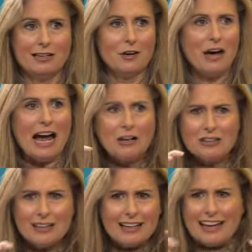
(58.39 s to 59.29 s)

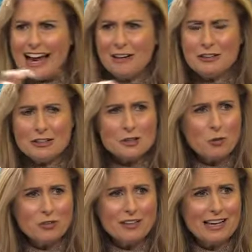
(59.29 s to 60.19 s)
how did this
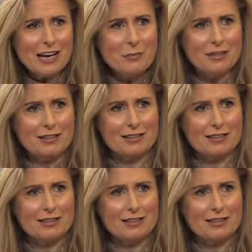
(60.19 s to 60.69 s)
whole thing happen?